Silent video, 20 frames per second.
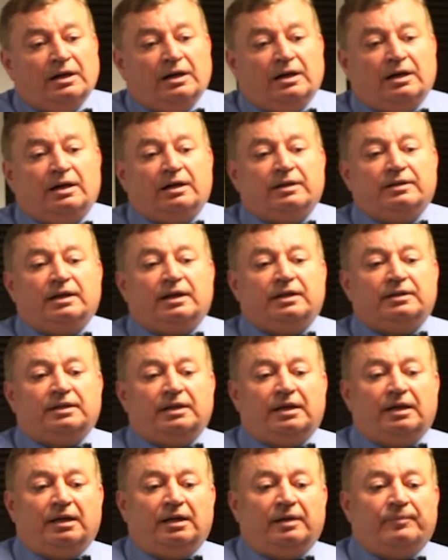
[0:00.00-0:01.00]
that
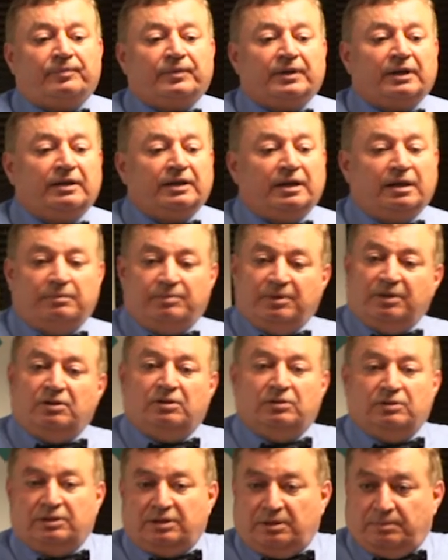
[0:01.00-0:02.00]
they're
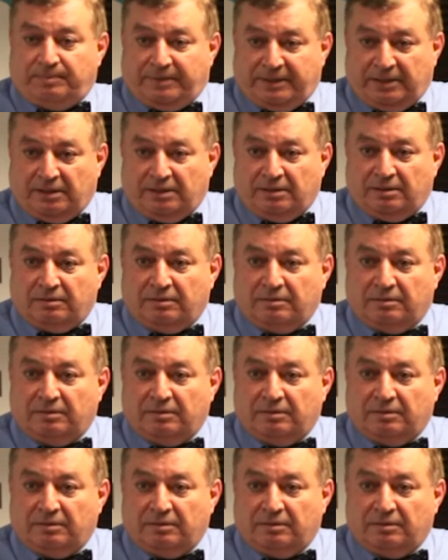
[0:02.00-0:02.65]
beyond repair.